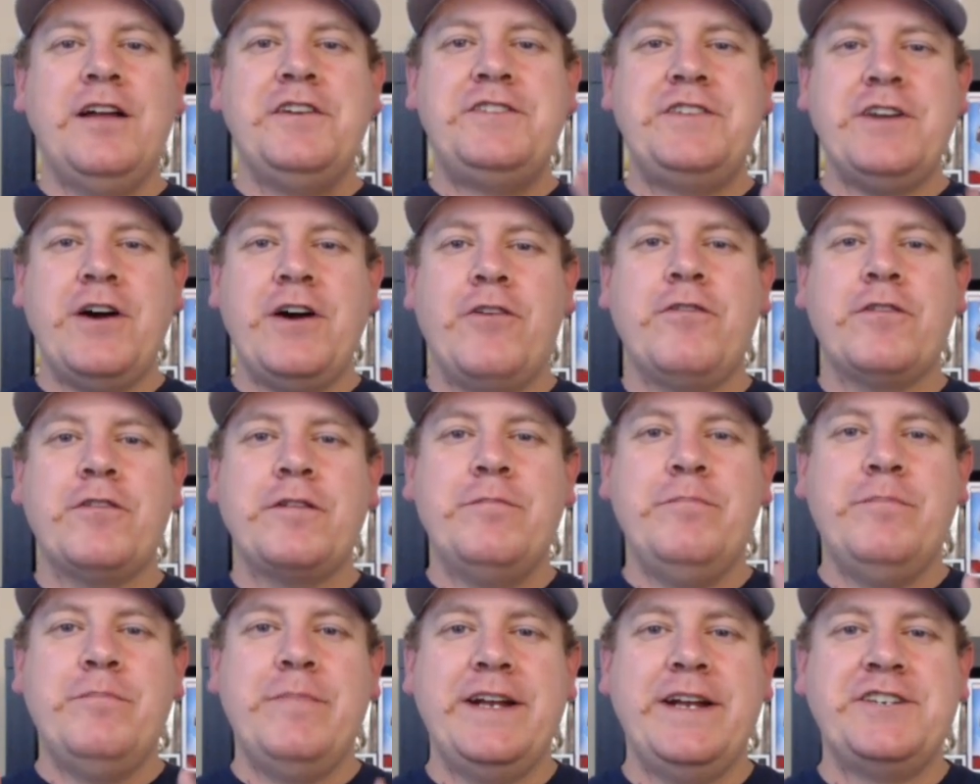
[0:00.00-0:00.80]

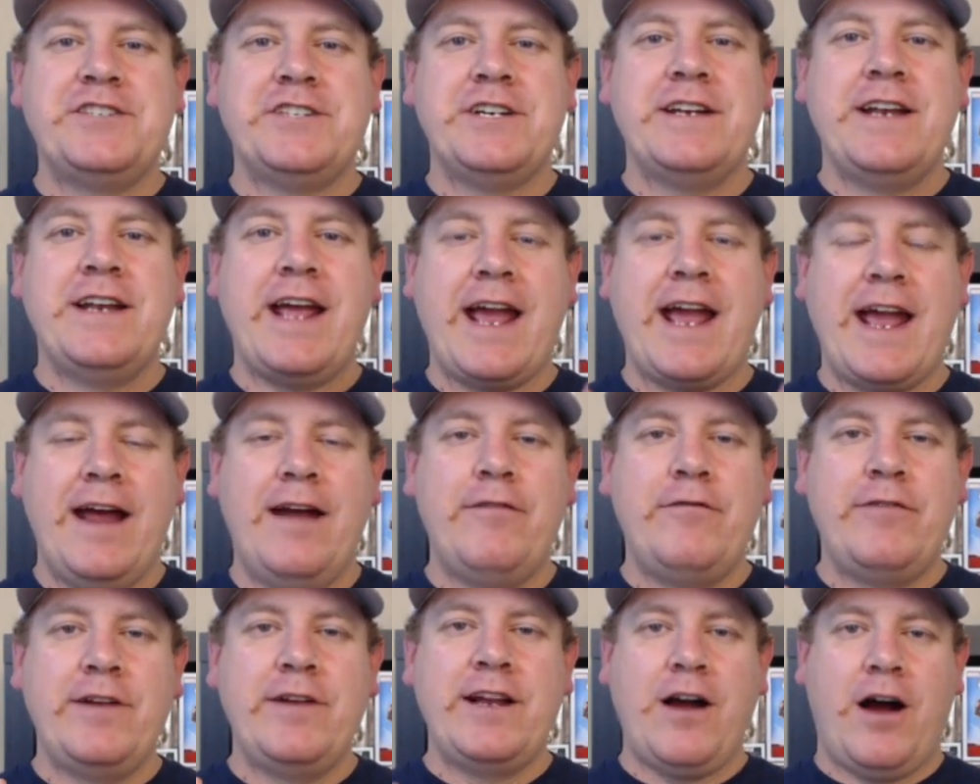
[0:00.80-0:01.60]
Don't mention
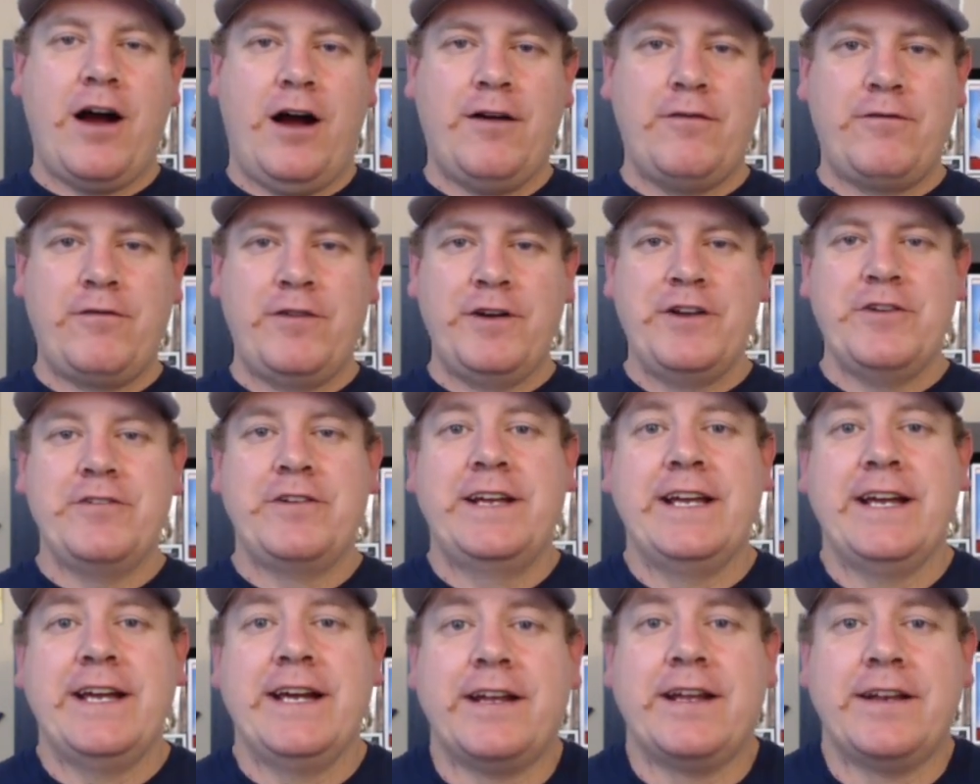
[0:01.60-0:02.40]
every offer you
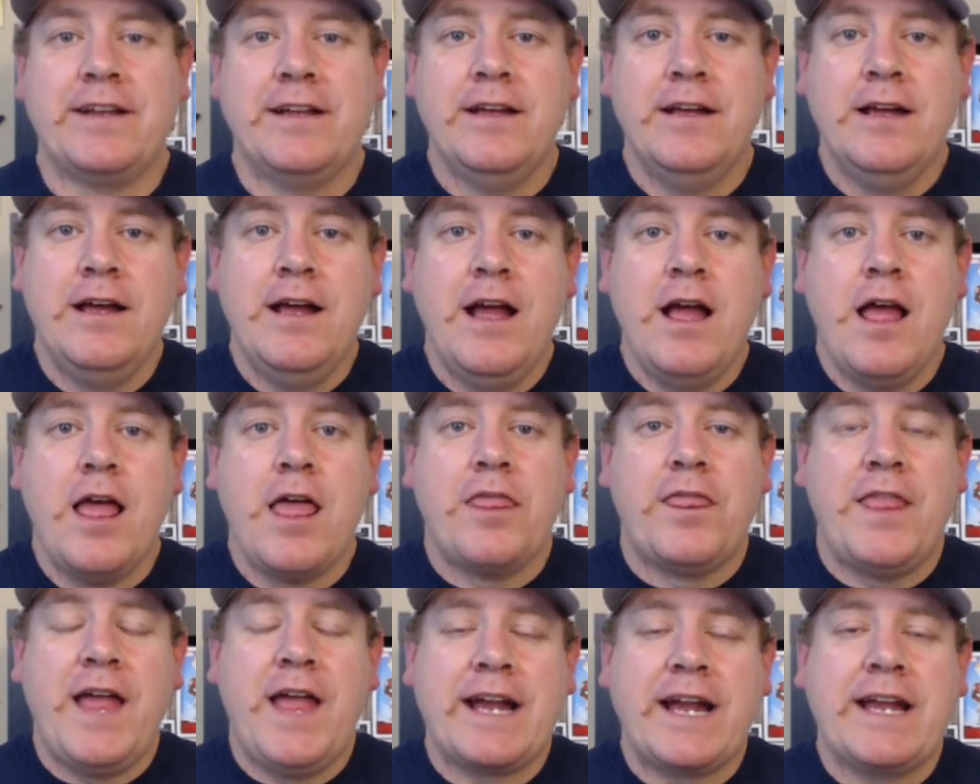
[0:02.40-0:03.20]
get.
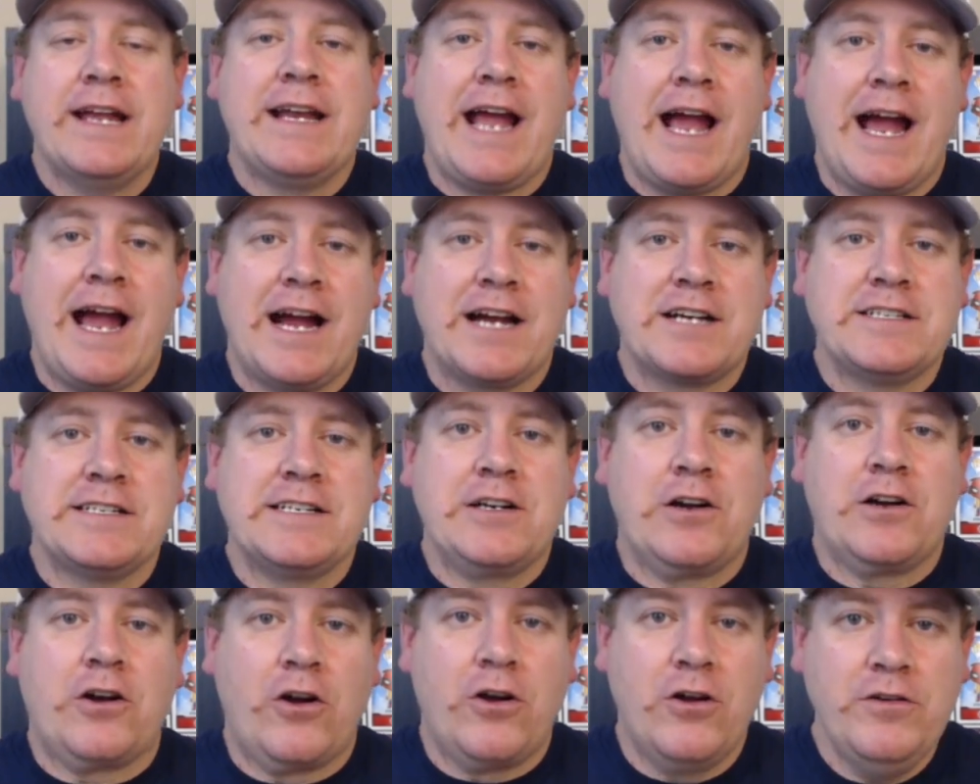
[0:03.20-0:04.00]
That can
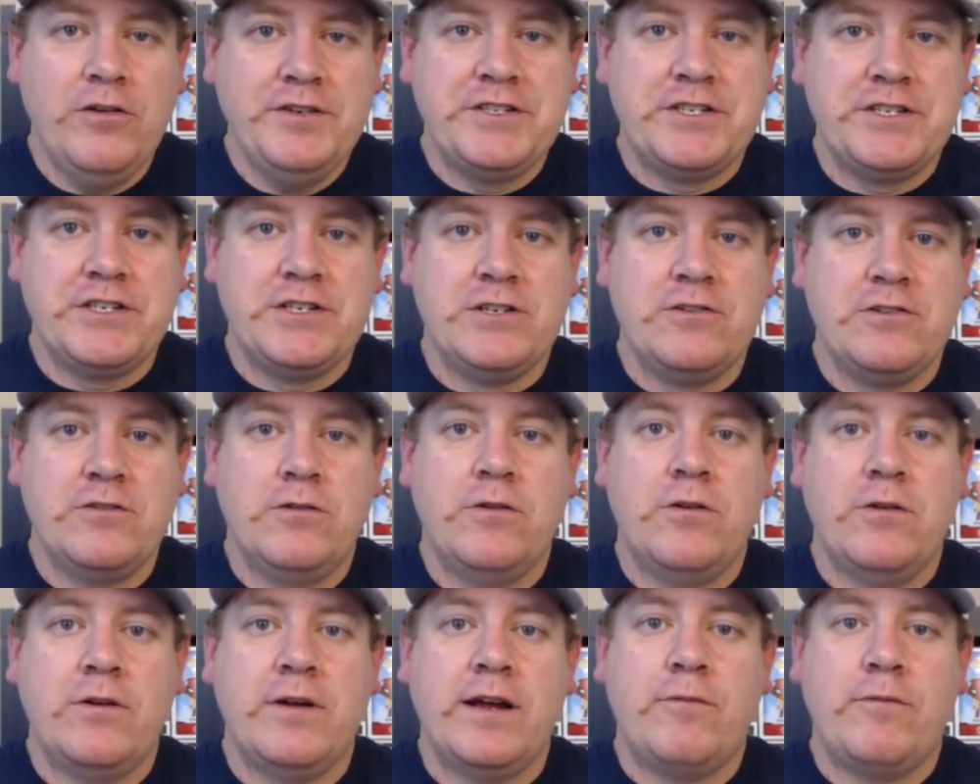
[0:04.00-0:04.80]
actually hurt
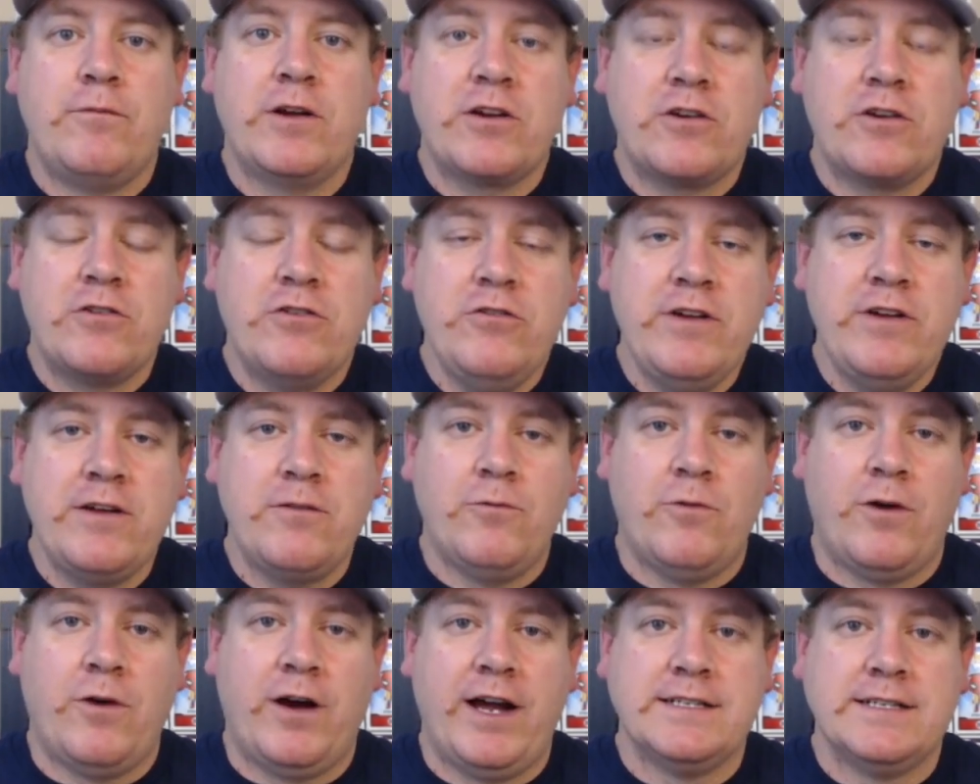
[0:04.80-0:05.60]
you
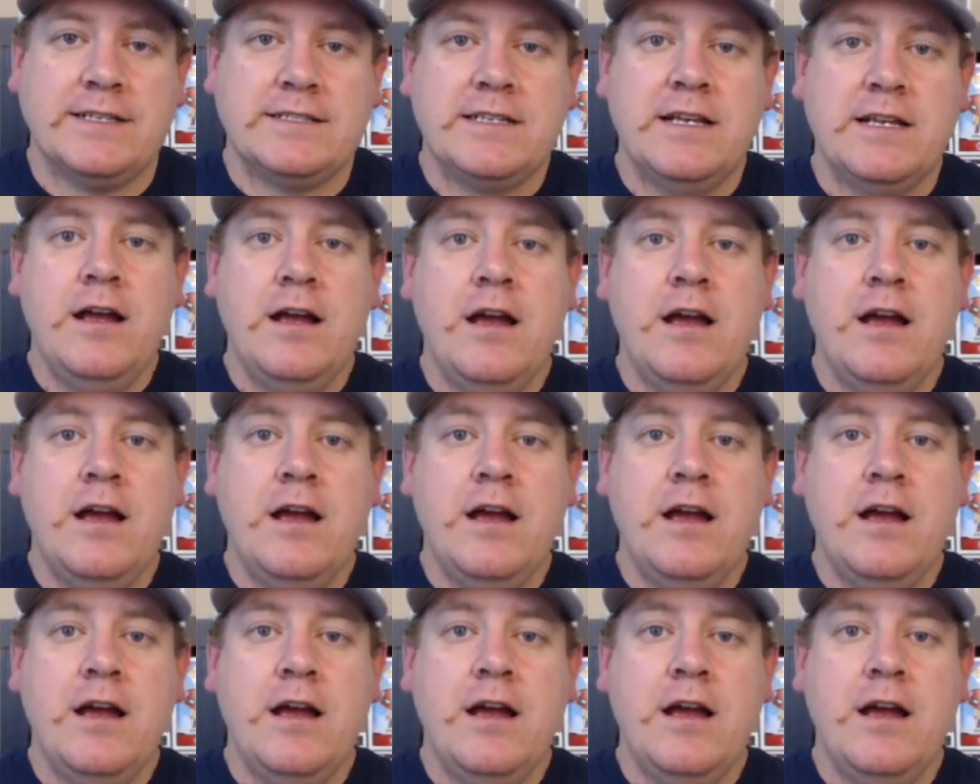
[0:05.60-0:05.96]
recruiting wise.